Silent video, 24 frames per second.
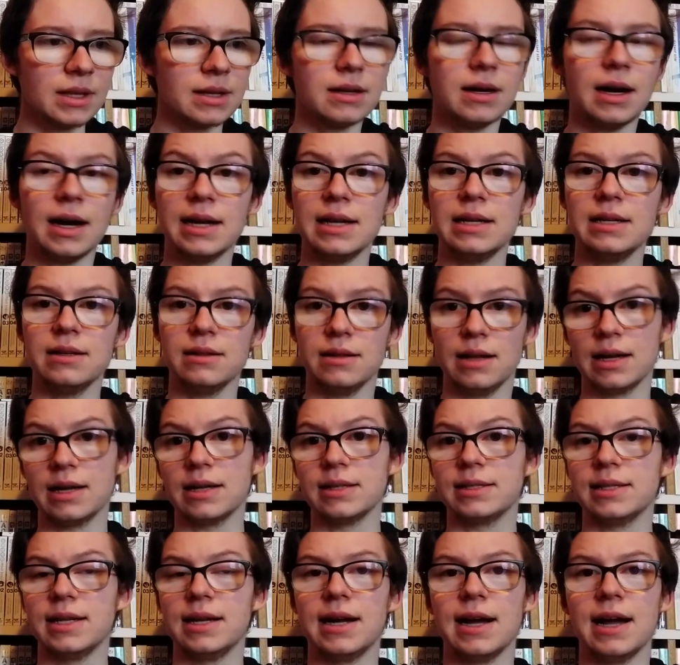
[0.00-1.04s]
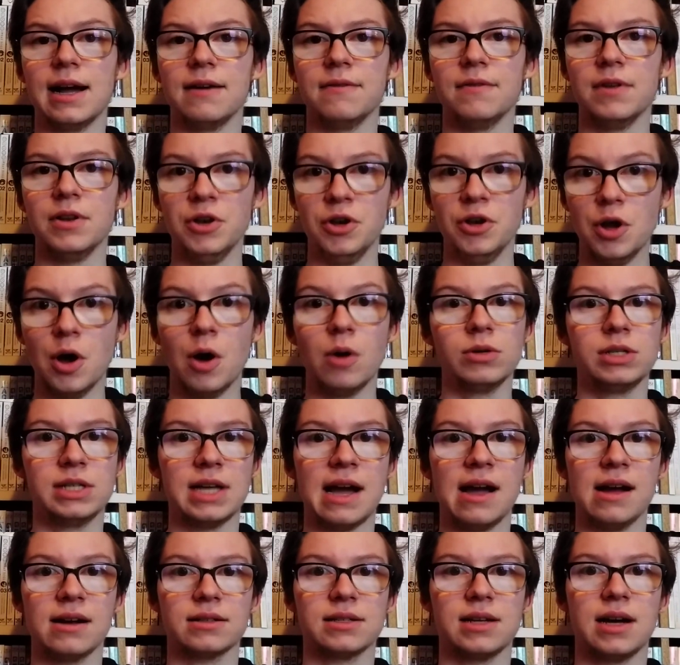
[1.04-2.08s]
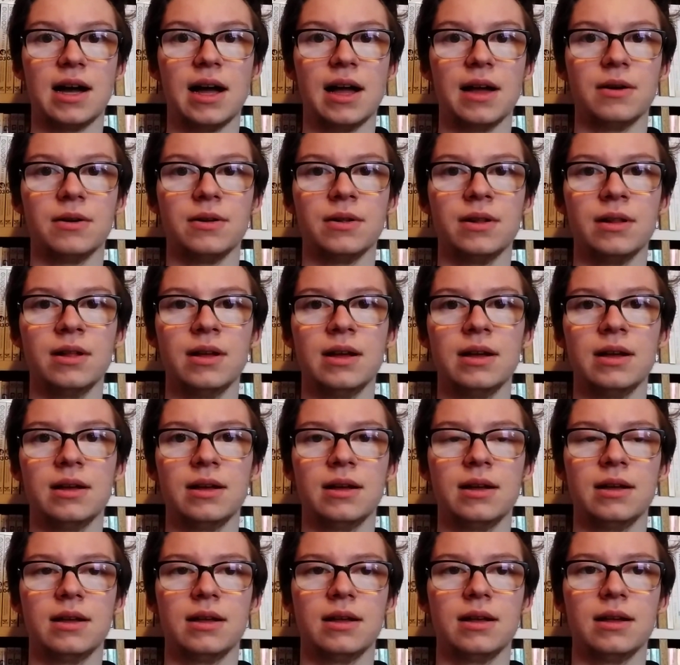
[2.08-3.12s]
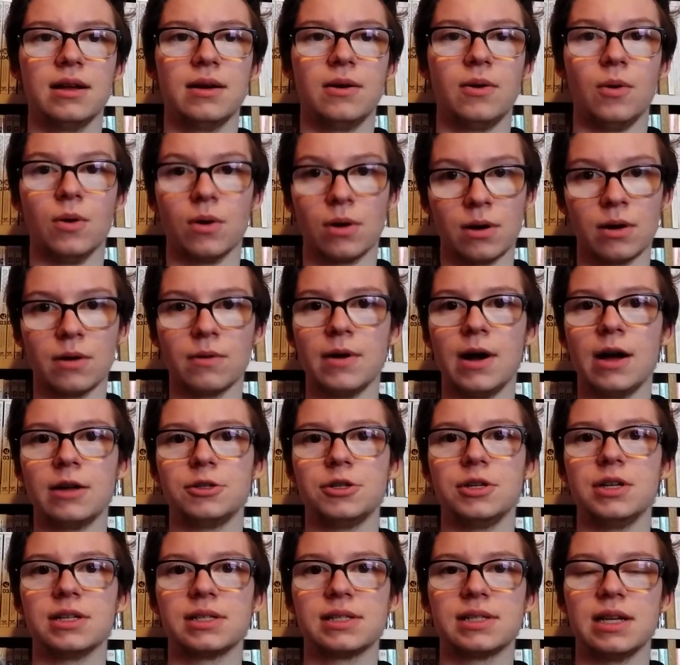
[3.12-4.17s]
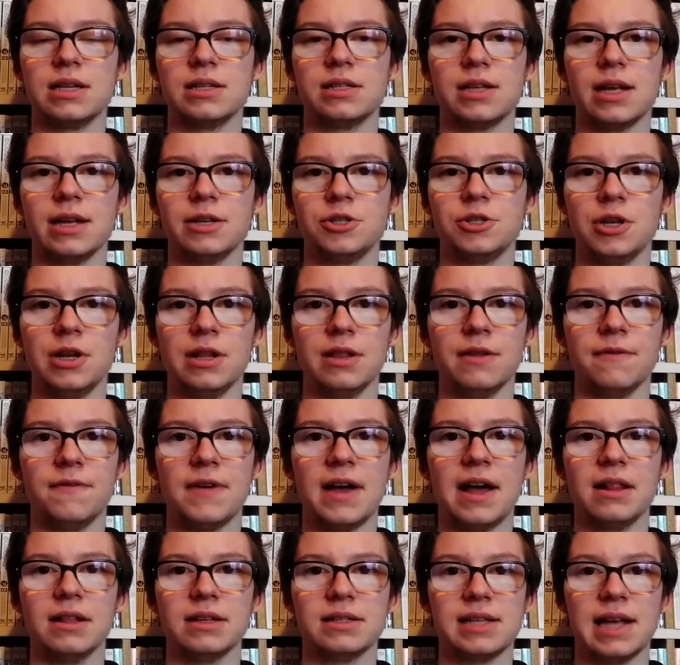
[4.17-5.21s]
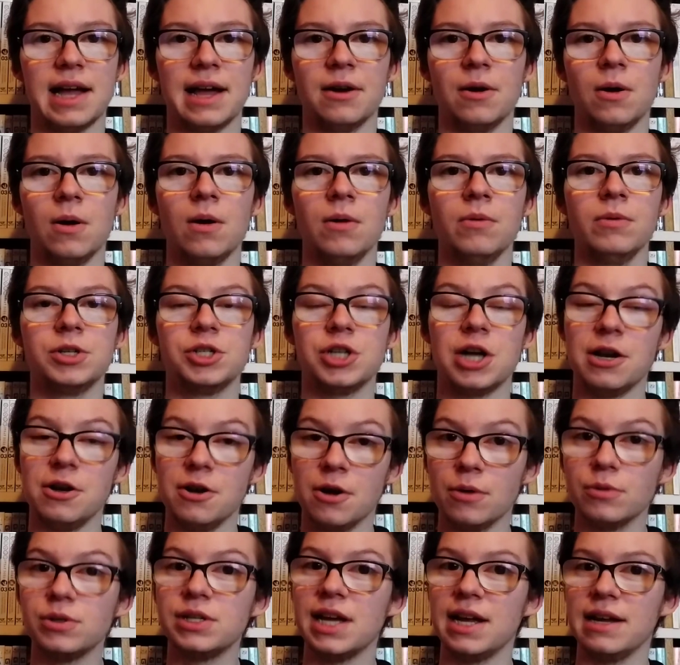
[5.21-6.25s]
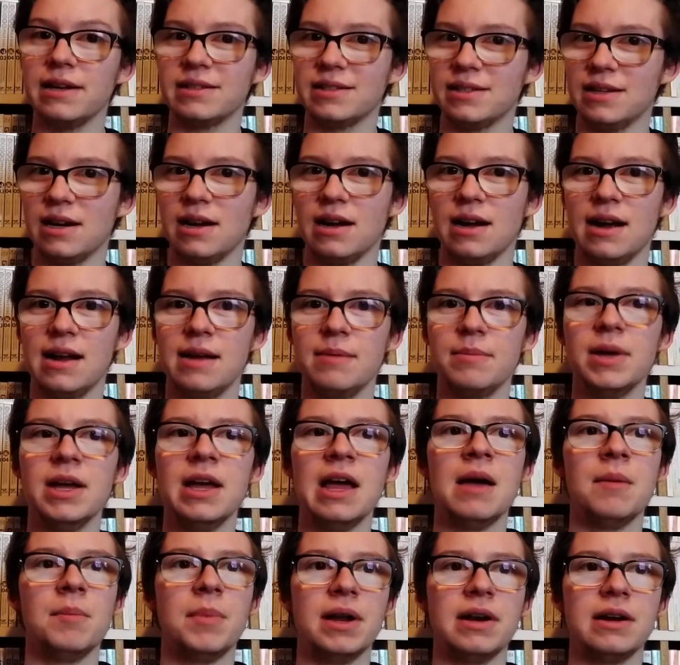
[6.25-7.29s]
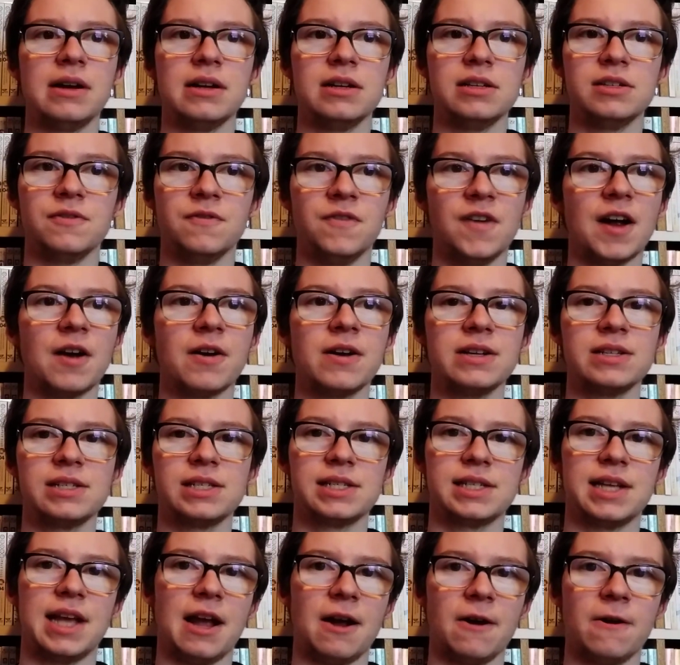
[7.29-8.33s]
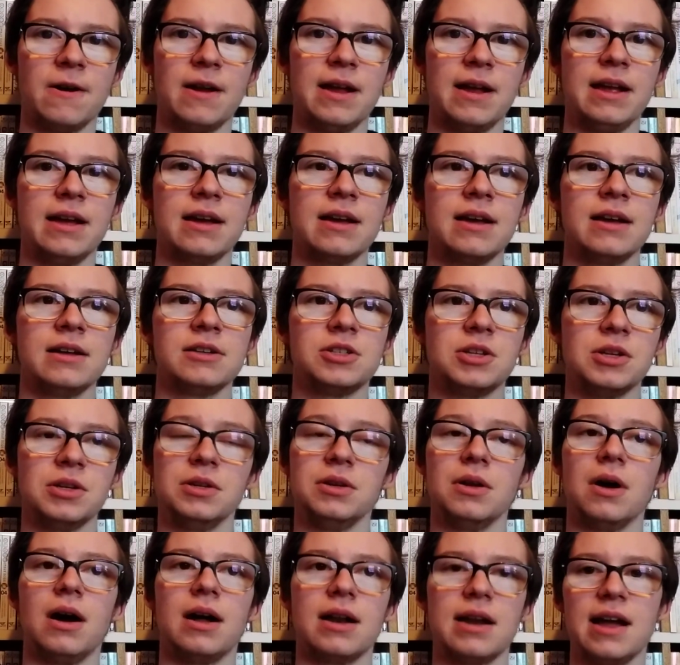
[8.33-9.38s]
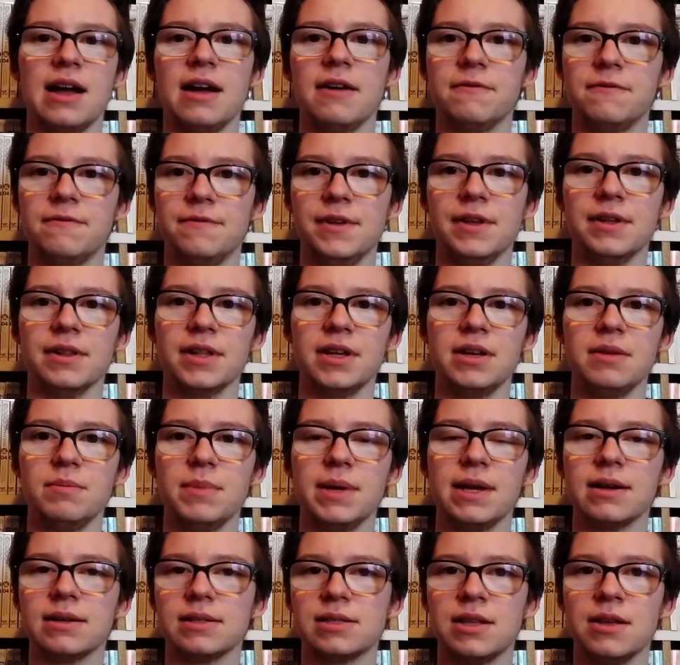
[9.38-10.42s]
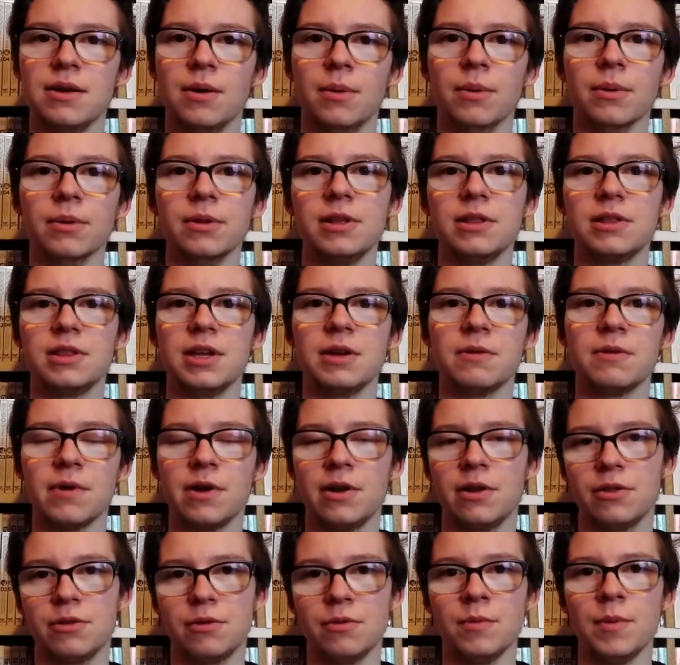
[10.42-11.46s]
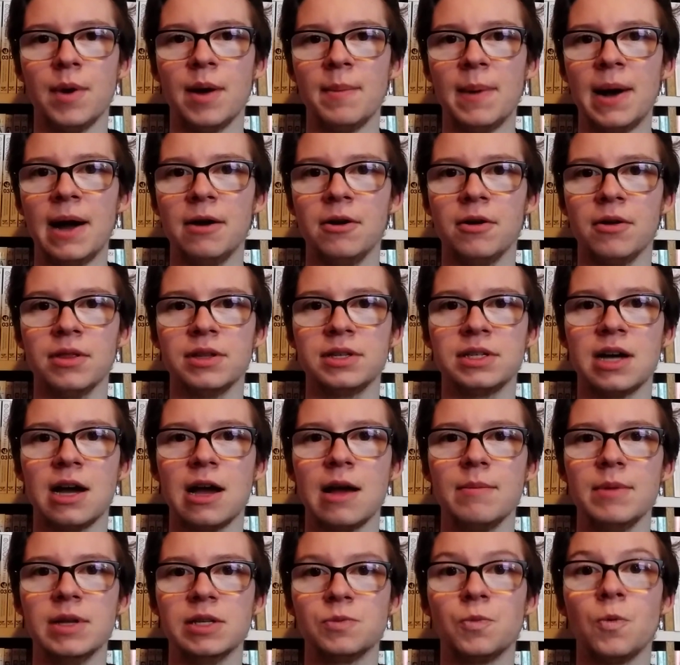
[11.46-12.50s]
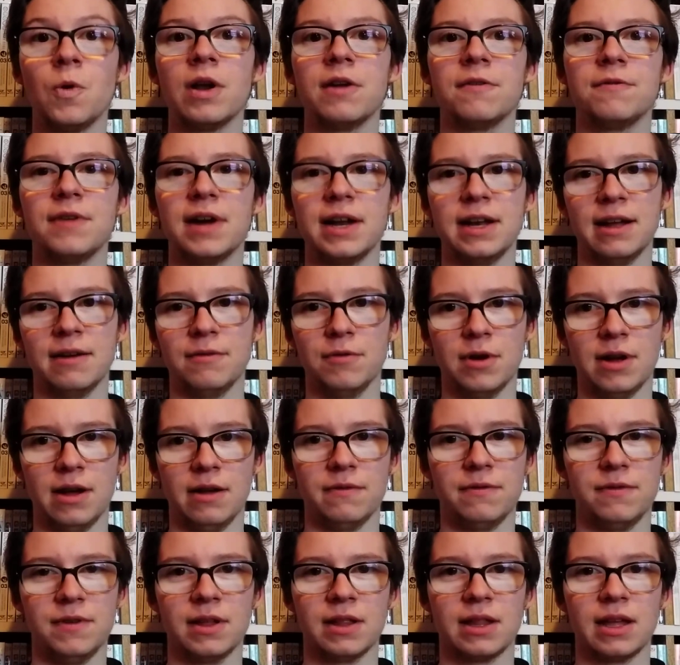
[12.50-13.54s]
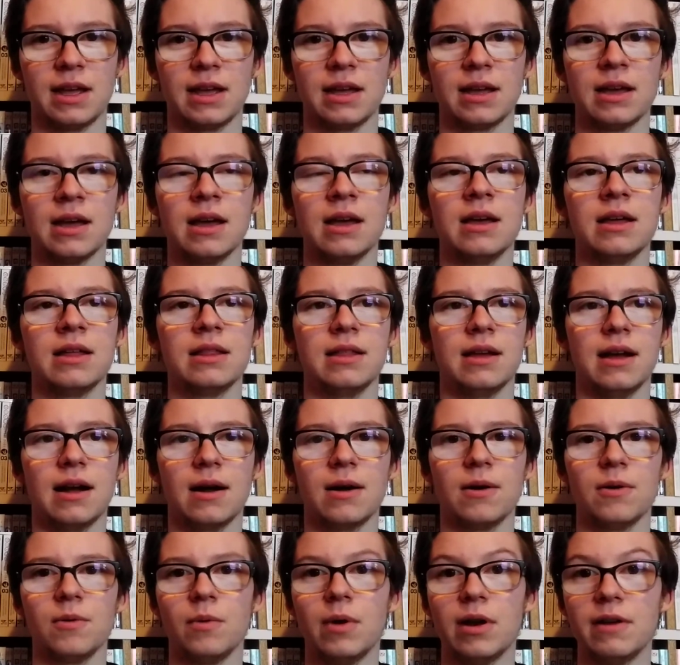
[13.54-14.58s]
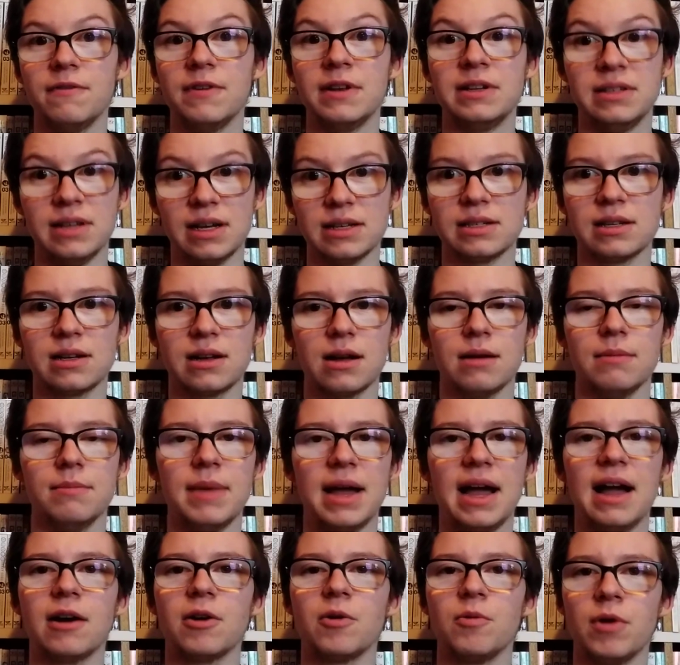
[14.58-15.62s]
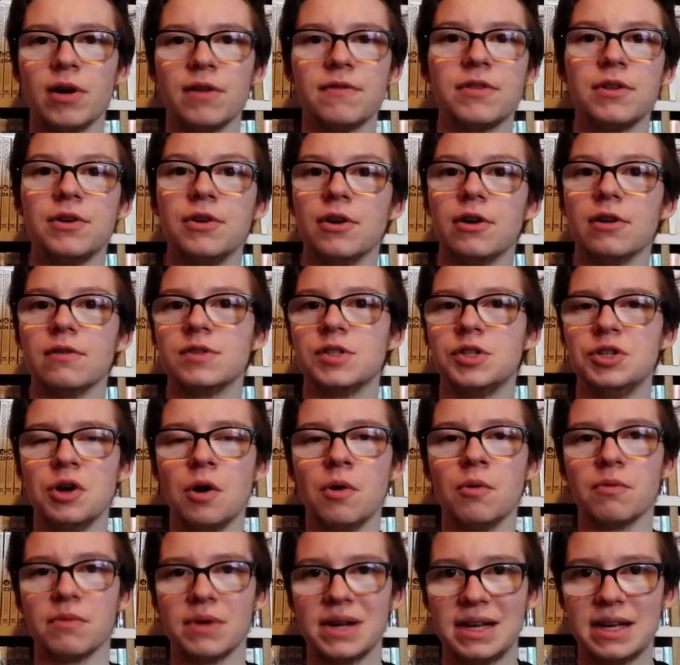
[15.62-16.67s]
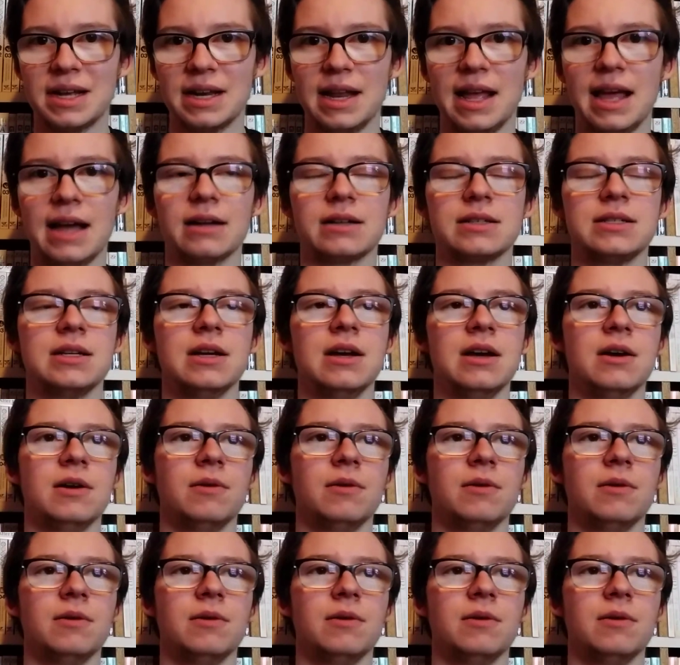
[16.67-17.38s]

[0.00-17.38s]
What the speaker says: I said, I have no tactile or erogenous sensation in the phallus at all, which I know takes time, but it is very scary to not have feeling, because the only thing running through my mind all the time is, what if I never have feeling there? What if it doesn't come back? What if the nerves don't reconnect?